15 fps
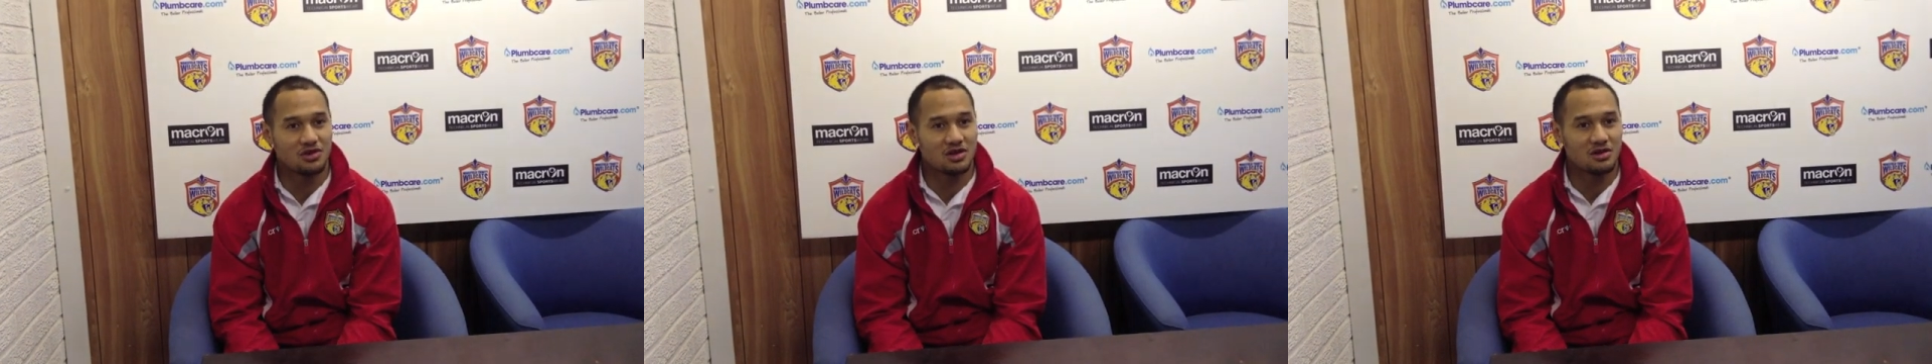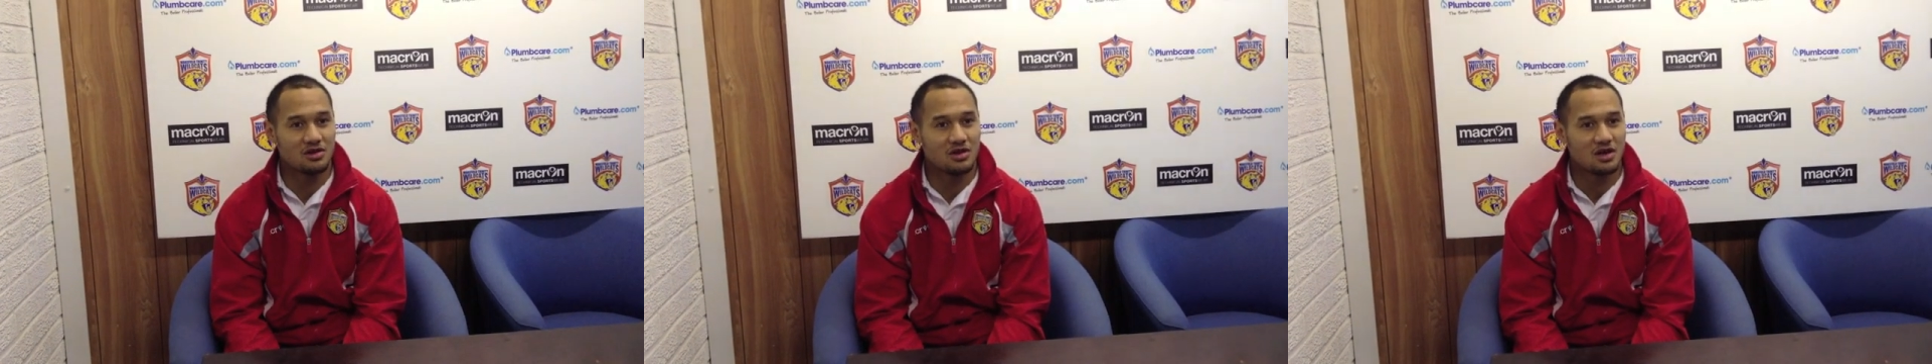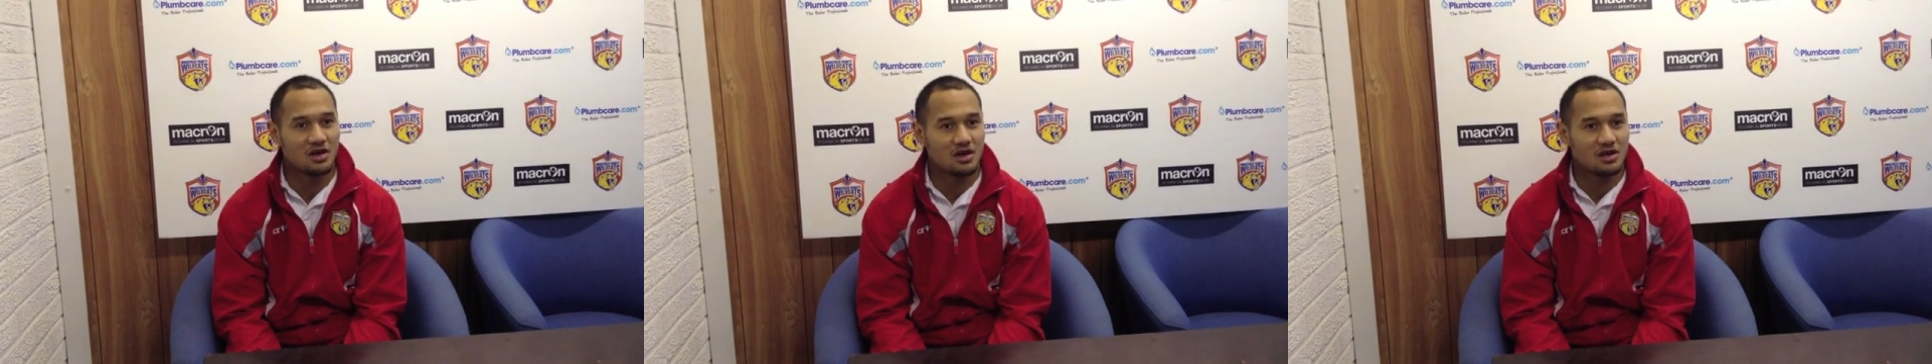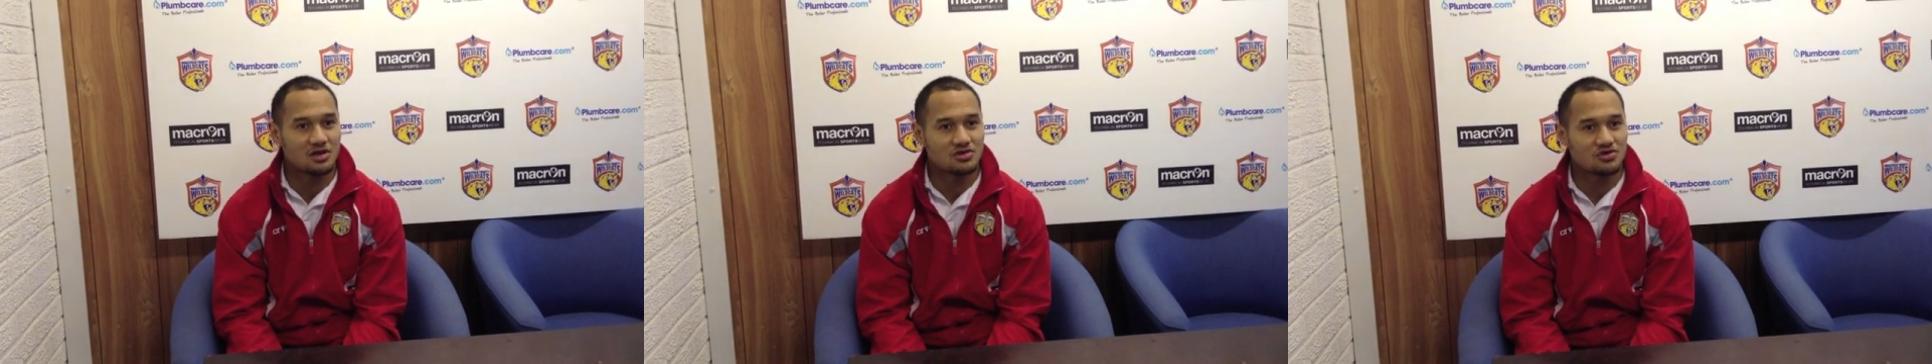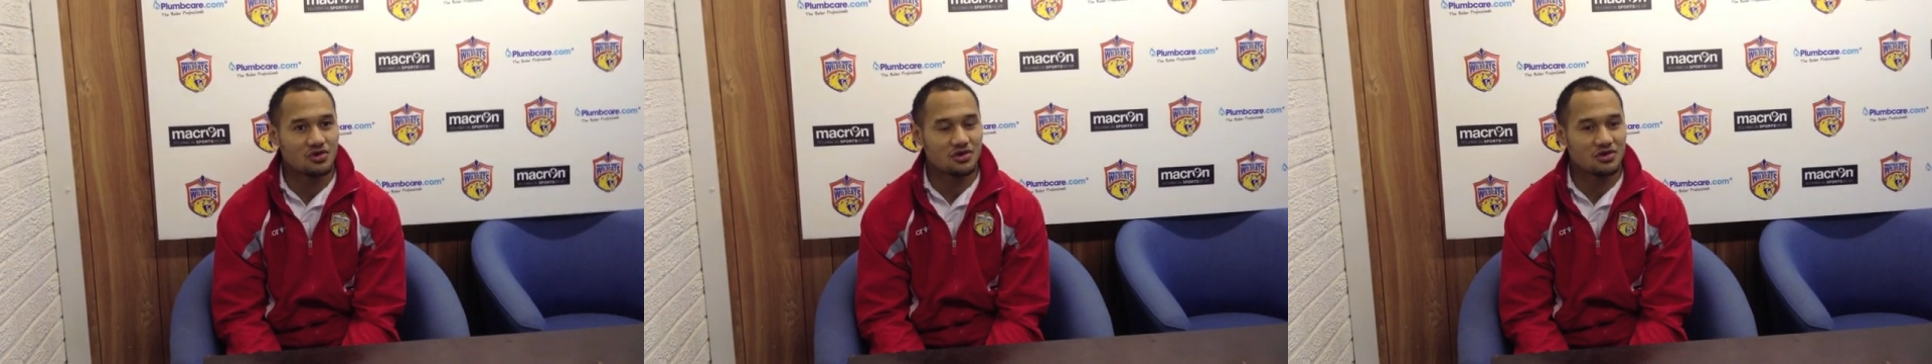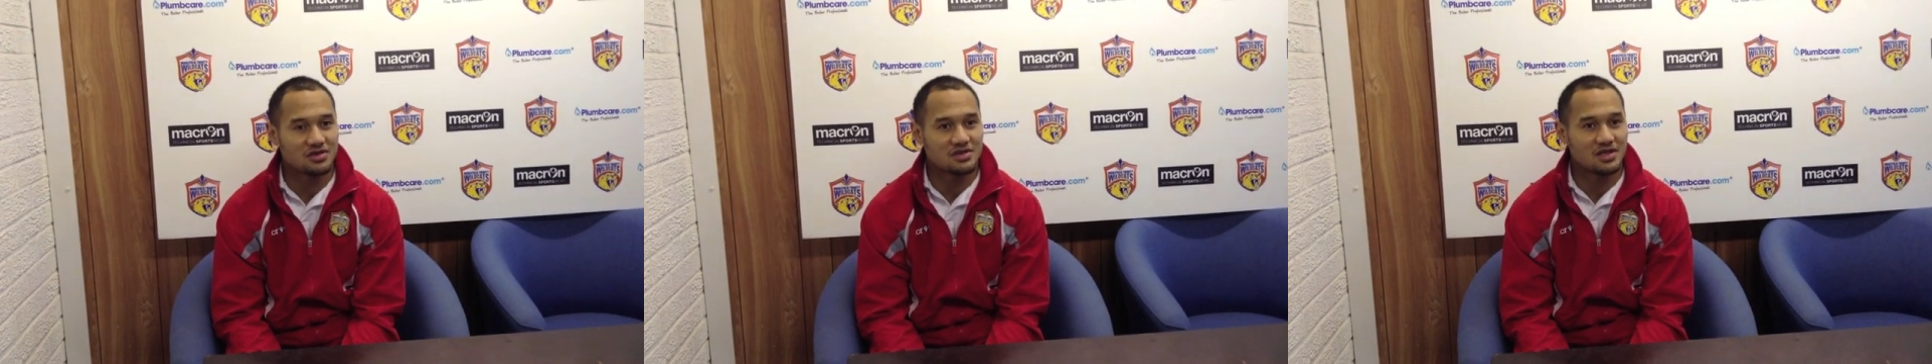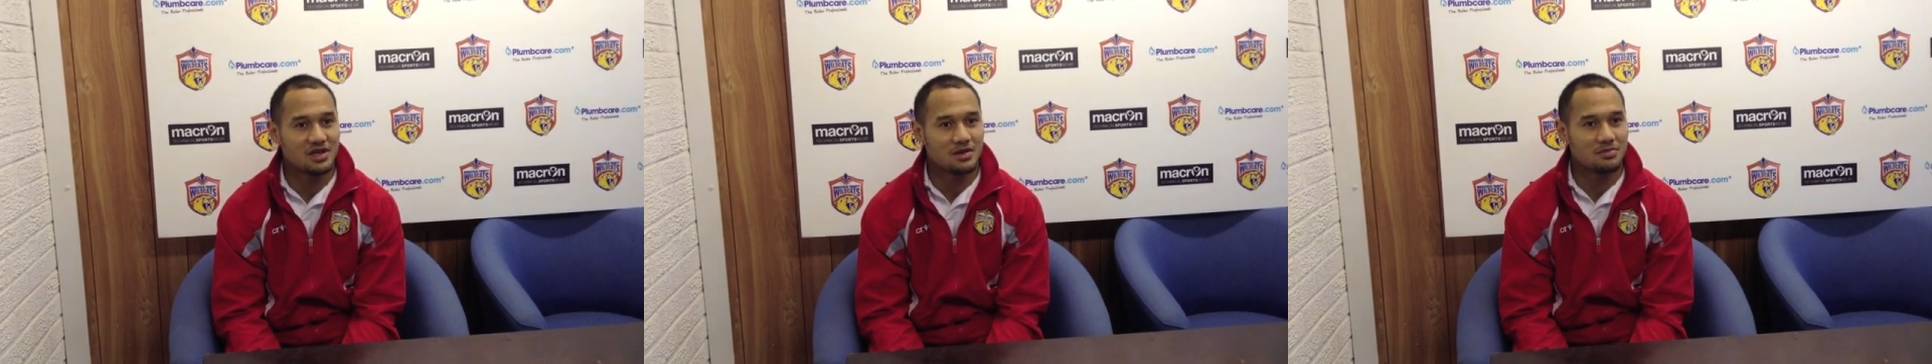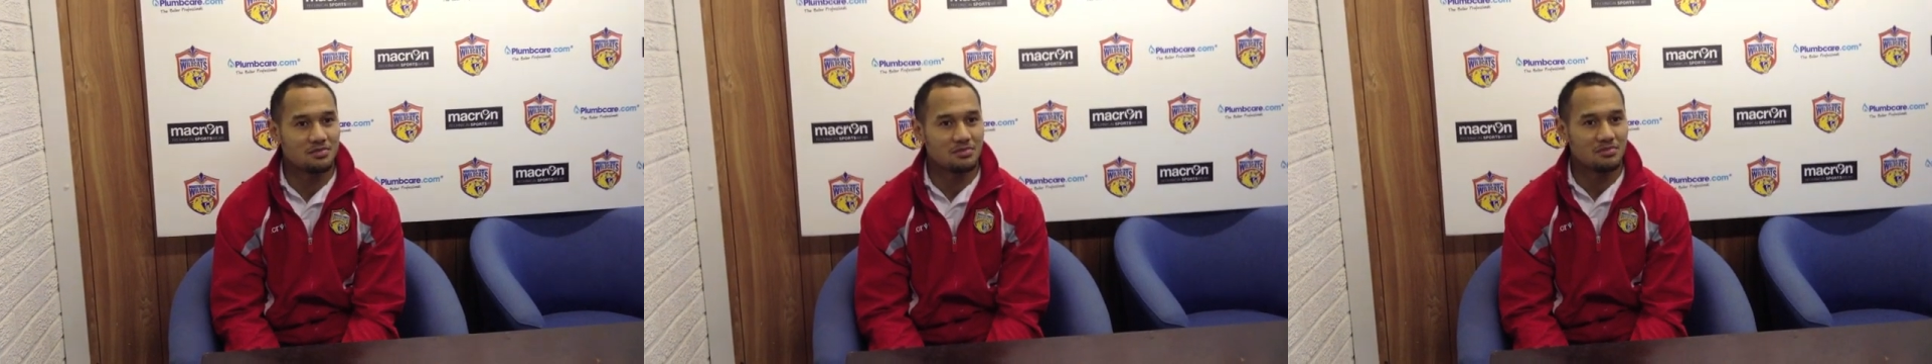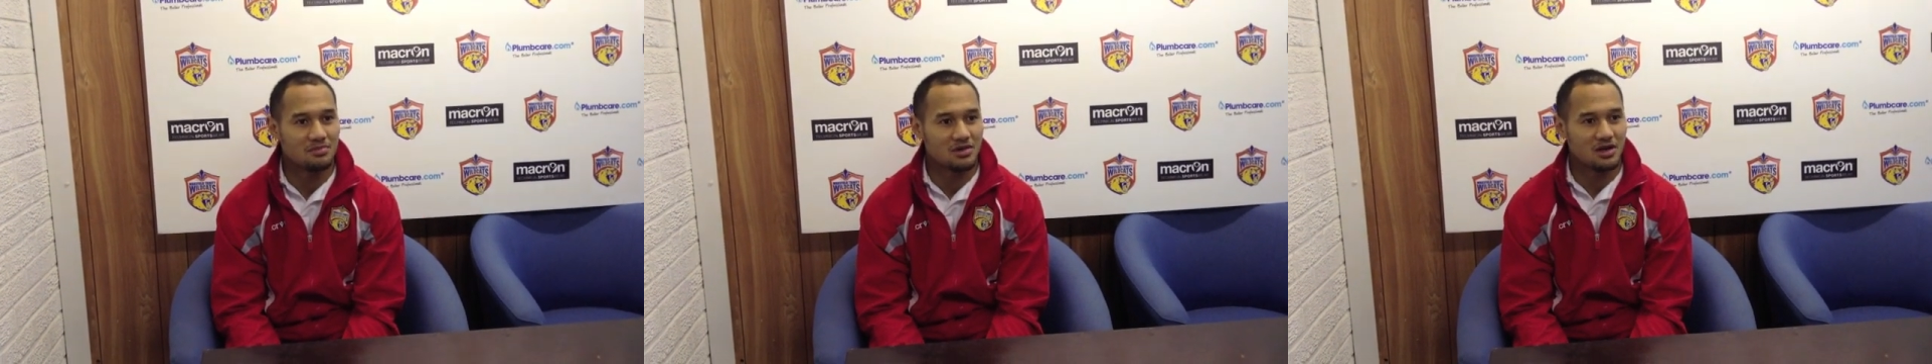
their strongest team.